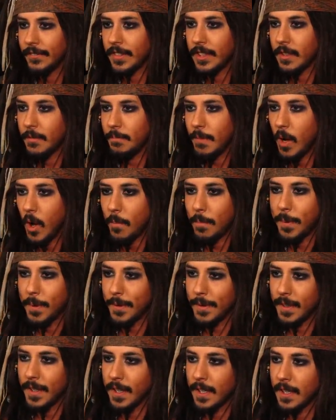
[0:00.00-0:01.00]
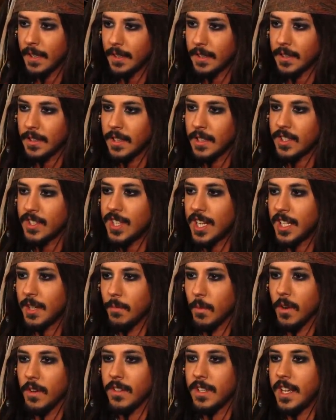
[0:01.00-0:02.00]
Stop. Second
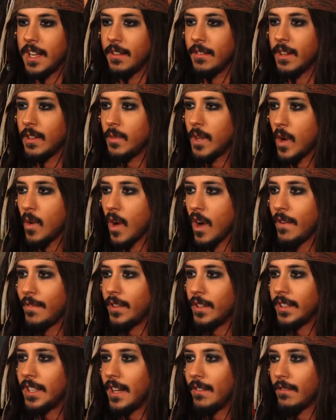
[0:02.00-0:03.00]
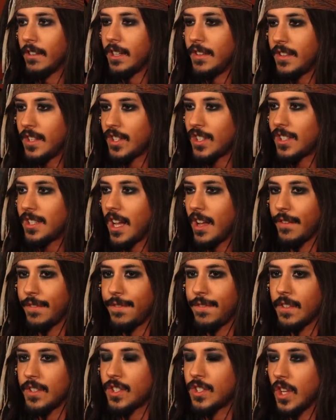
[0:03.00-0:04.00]
one down. Go over. Get rid of their
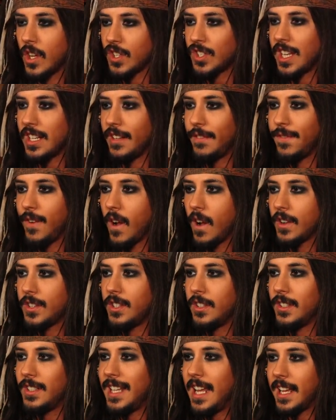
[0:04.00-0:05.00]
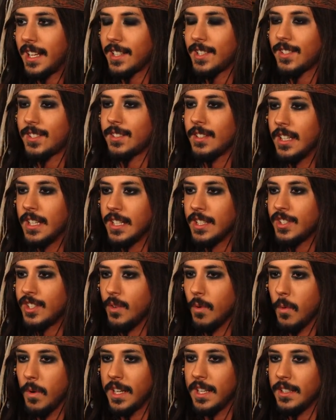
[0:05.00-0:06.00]
stuff. Start setting fire to the decks. See
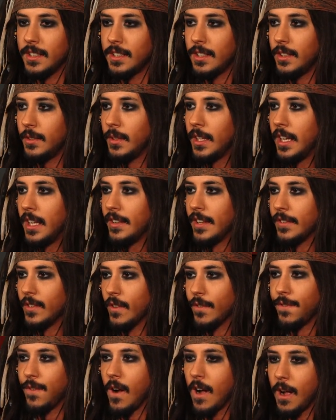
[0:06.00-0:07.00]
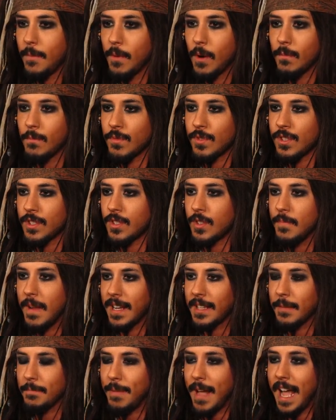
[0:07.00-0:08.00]
what we can do. They've got firebombs. Make
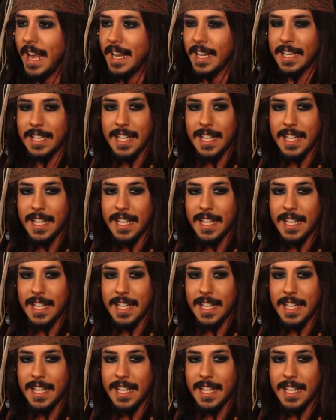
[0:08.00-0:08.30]
them panic.